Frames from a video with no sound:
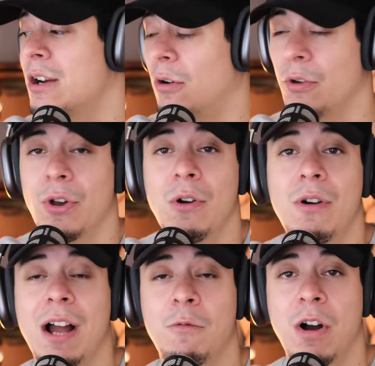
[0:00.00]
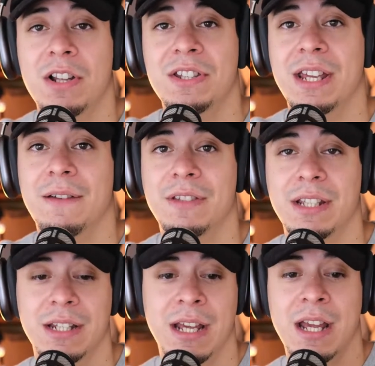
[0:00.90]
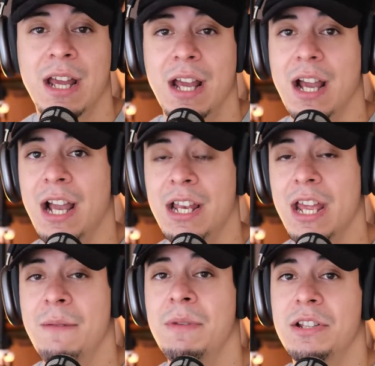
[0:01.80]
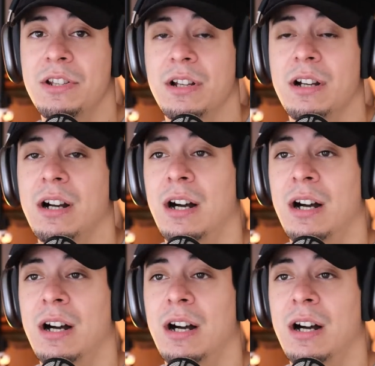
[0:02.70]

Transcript: although I was gifted an image,